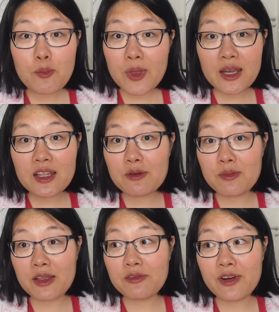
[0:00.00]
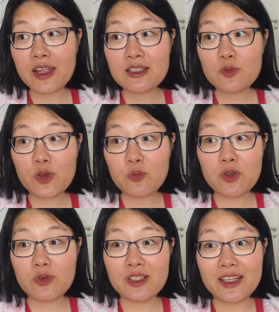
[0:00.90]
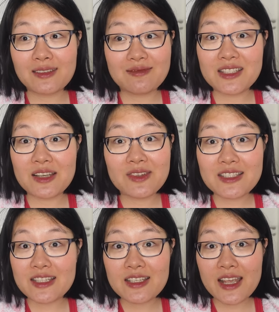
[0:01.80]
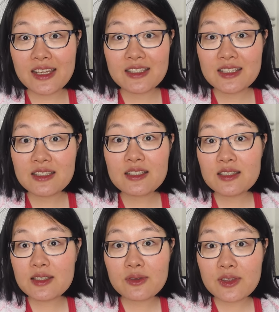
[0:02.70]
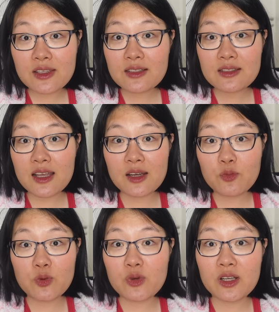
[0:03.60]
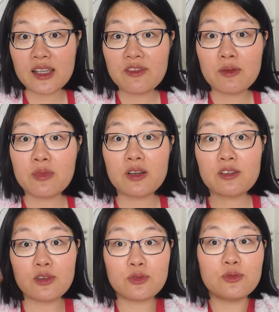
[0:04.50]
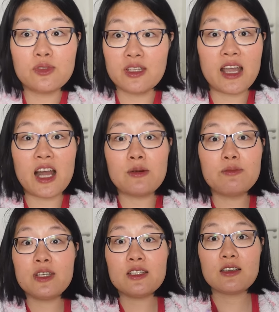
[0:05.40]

Many of my friends when we were like 17, 18 still thinks that we were giving birth through the armpit.